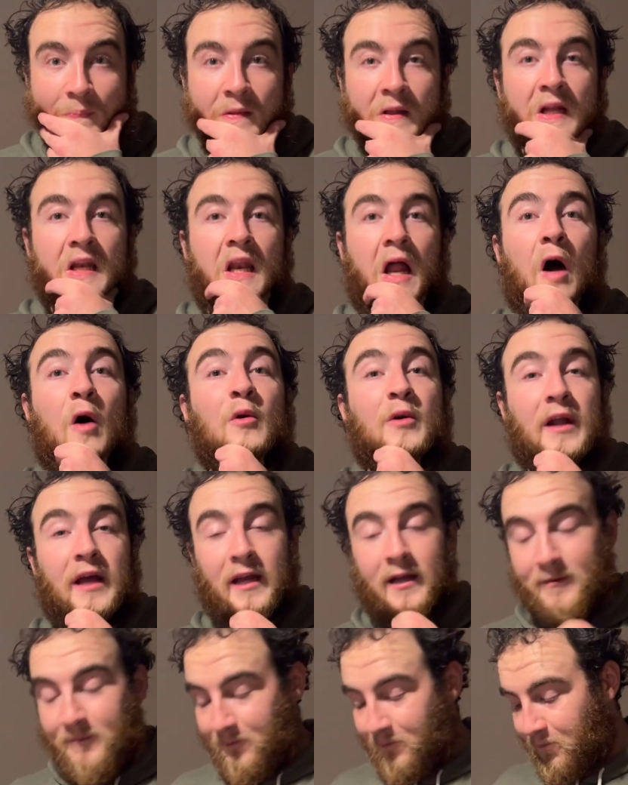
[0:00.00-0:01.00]
Long
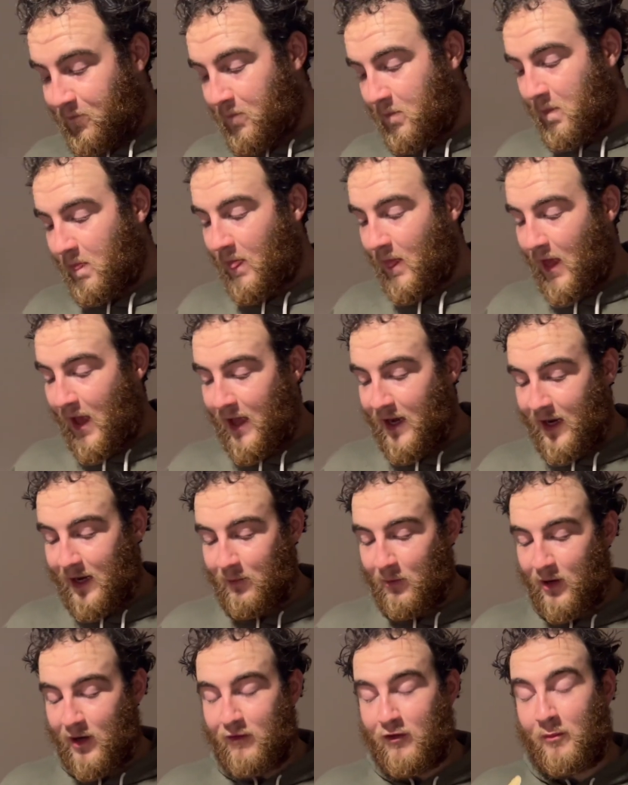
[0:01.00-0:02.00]
day. And I'm
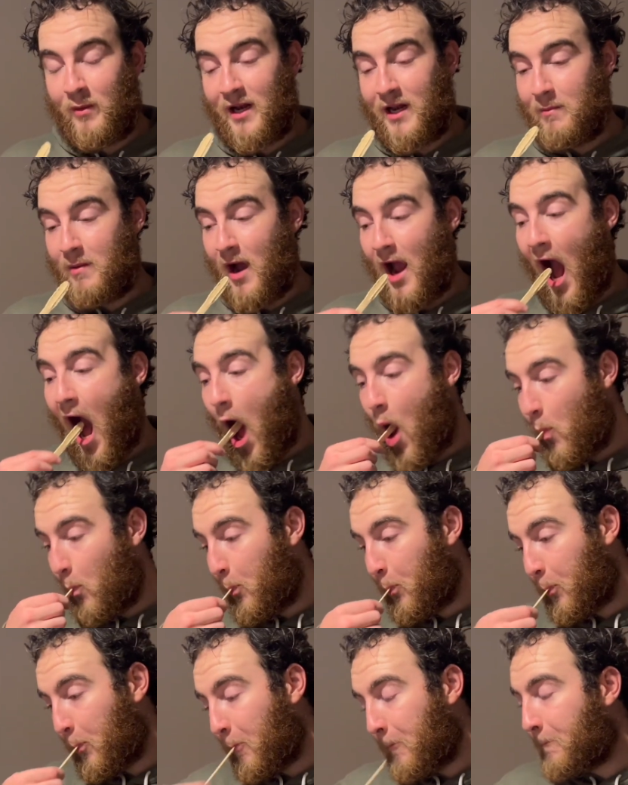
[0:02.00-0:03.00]
ready for beddy bye.
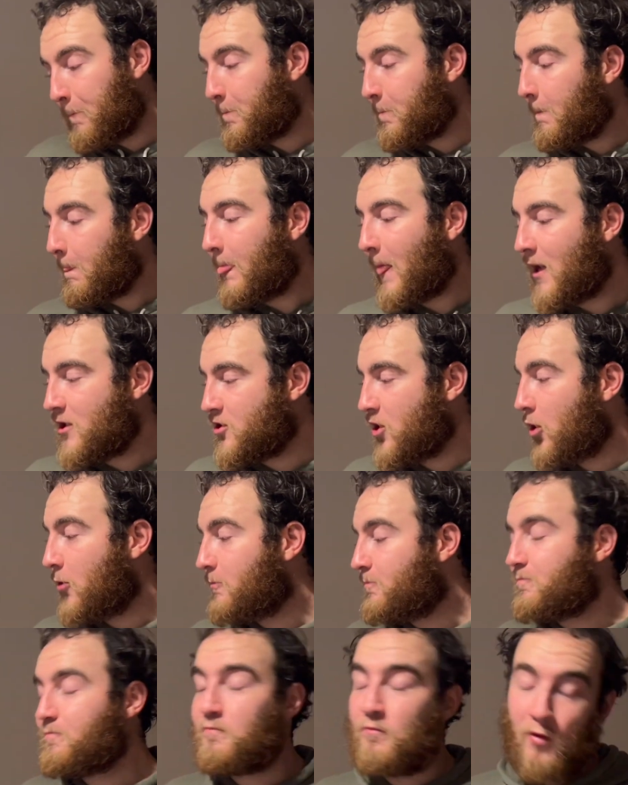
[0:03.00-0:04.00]
So,
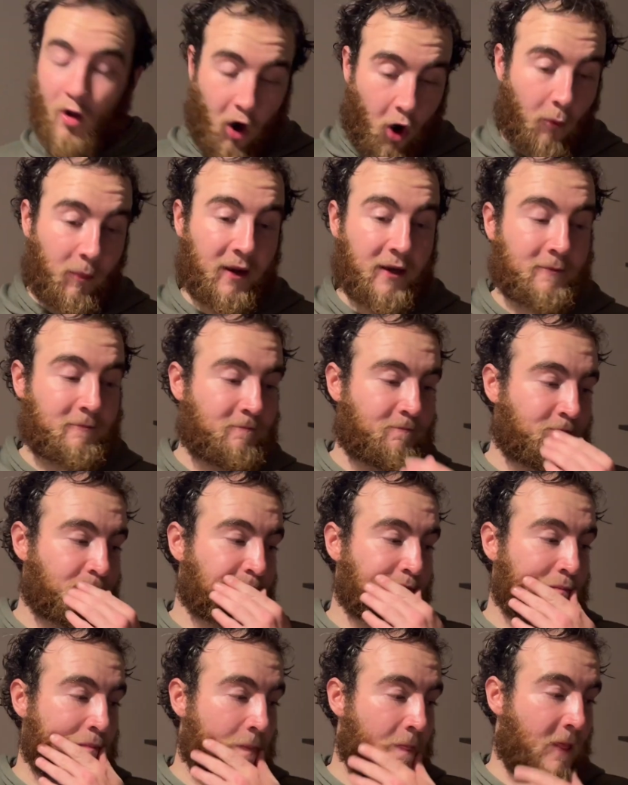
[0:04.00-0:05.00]
hoping
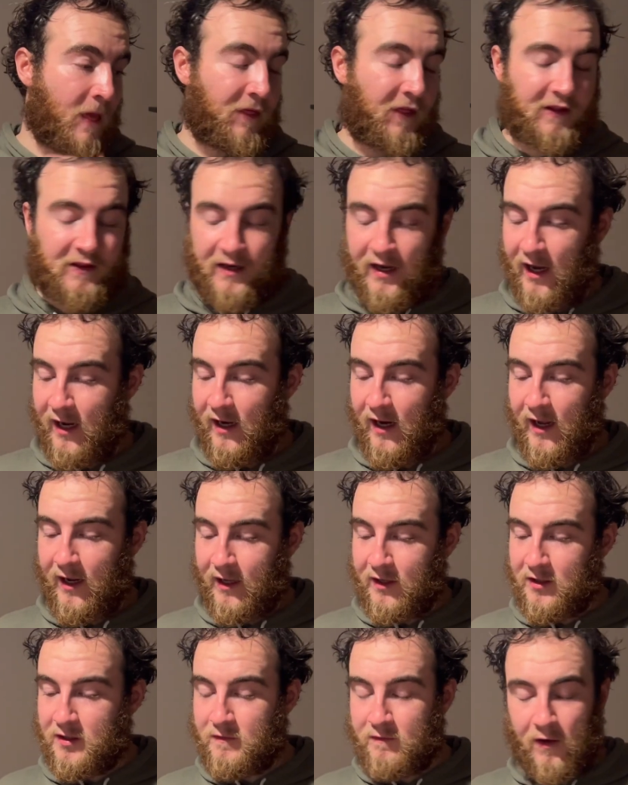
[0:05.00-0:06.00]
that tonight I
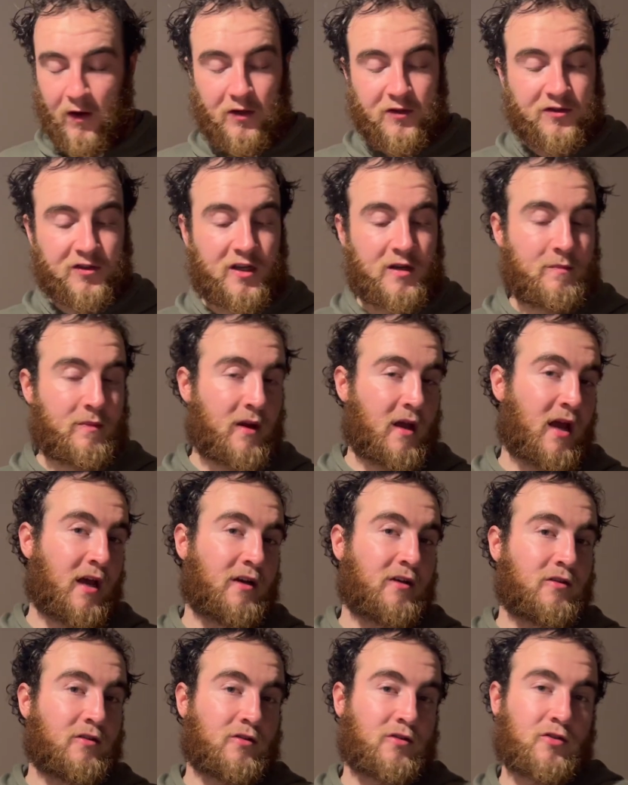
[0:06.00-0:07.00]
can just fall asleep
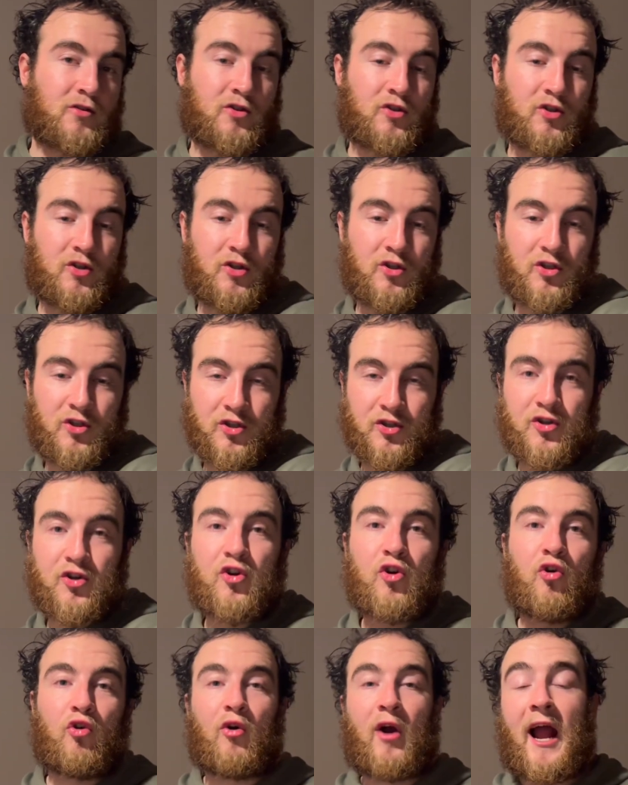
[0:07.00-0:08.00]
and just
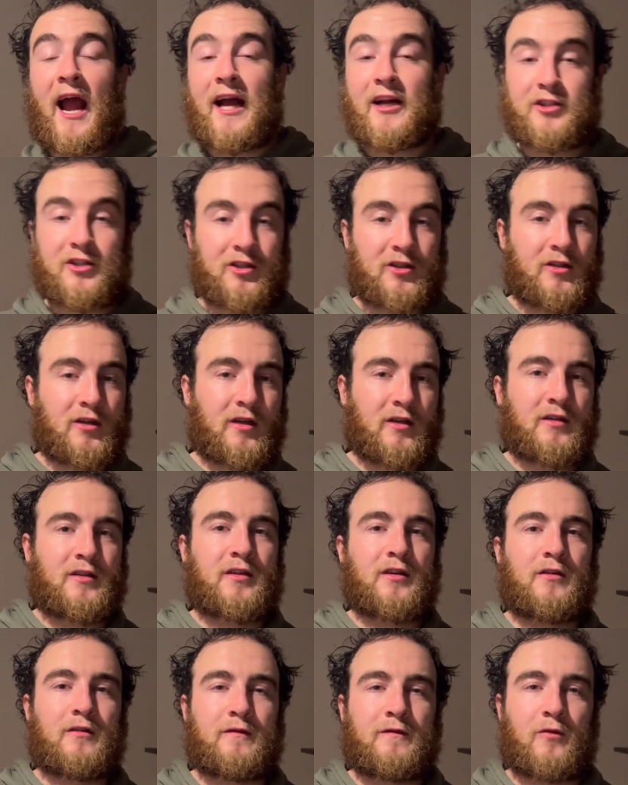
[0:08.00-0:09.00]
crash
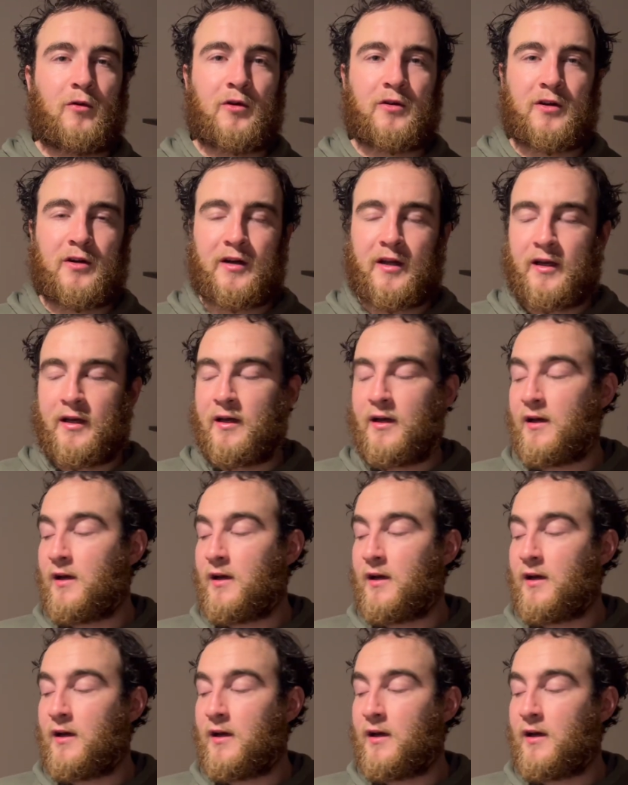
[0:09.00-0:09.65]
until 4:30.